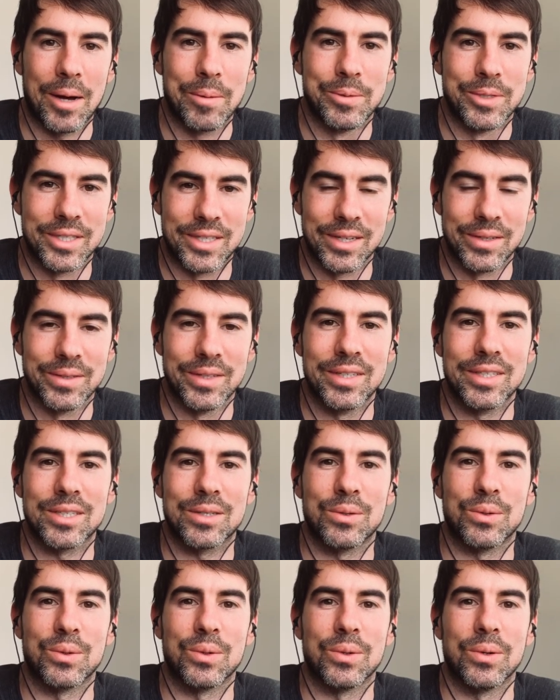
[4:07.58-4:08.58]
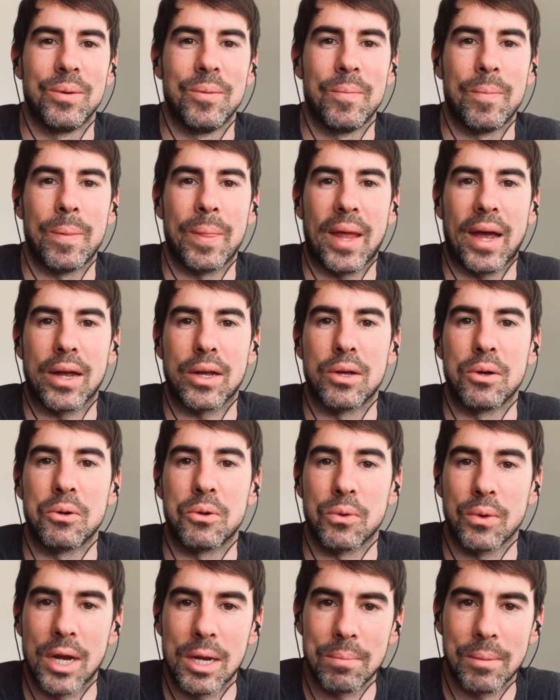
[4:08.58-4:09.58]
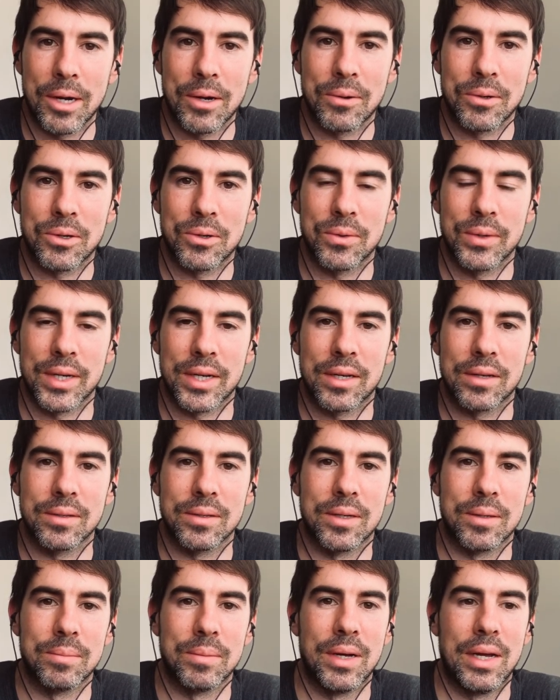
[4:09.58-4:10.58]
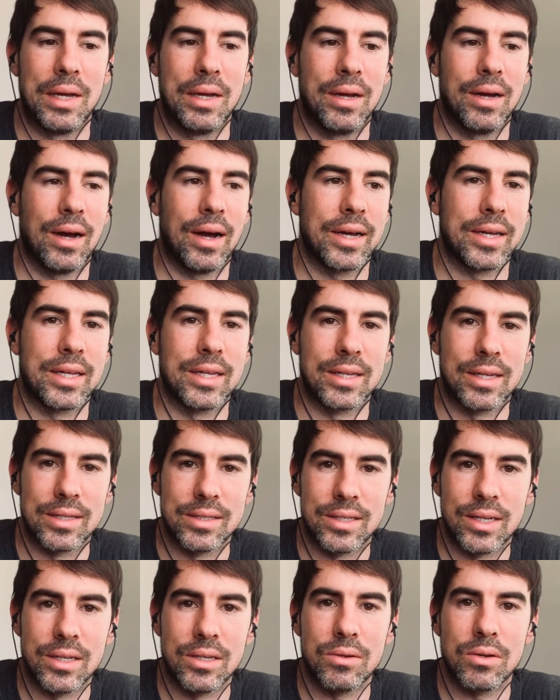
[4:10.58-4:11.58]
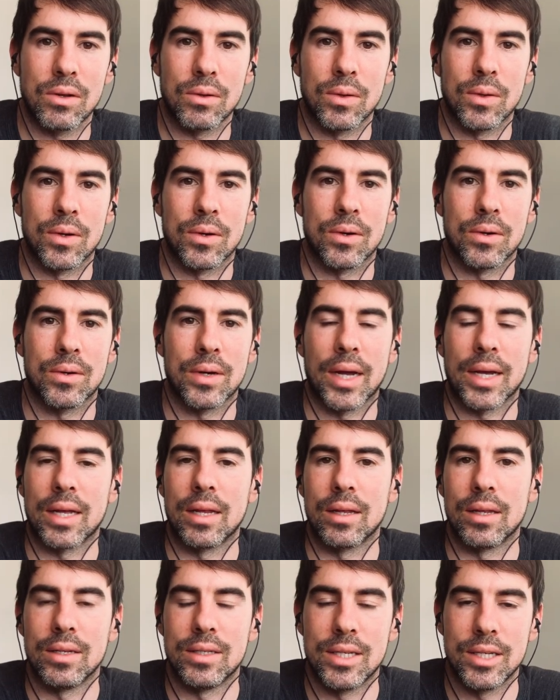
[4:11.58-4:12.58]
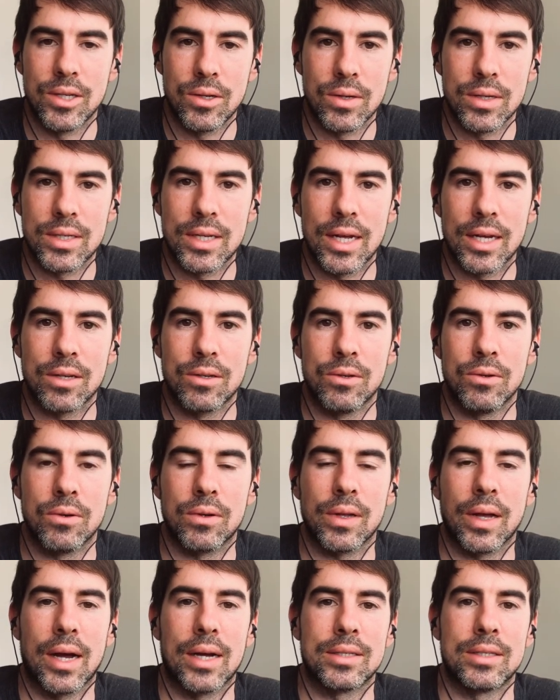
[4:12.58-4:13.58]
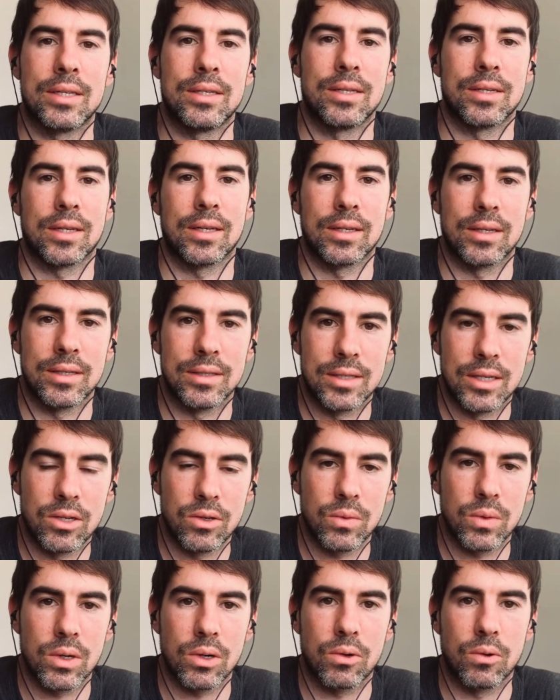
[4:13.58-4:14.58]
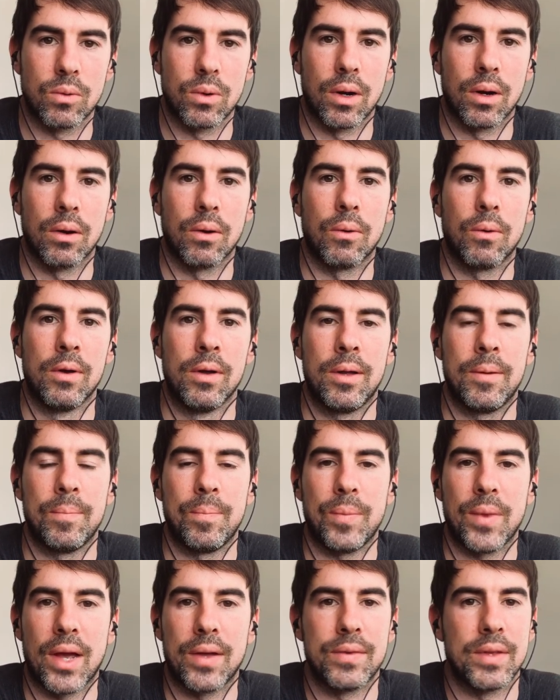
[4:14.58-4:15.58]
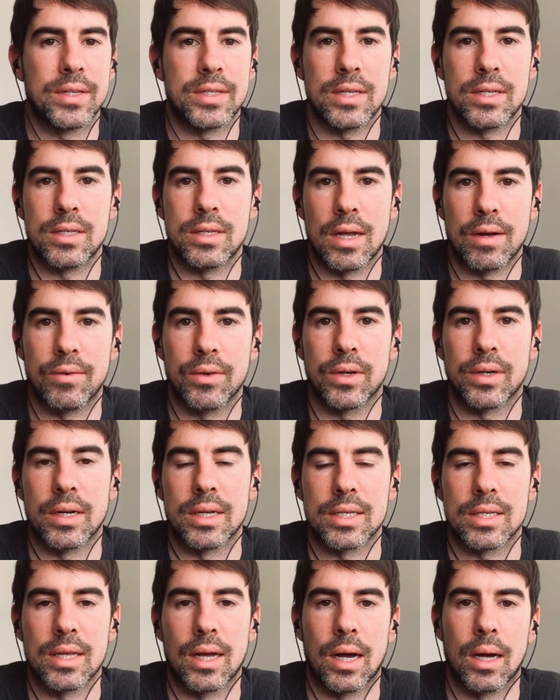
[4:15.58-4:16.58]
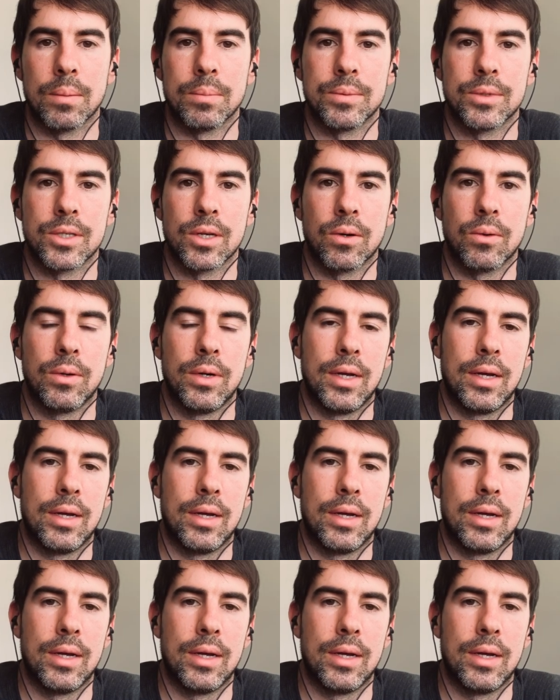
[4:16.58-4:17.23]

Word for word: I'm still in school. I can create my own curriculum. I can continue to learn, I can continue to take new classes, I can continue to grow, and this is never going to stop. So,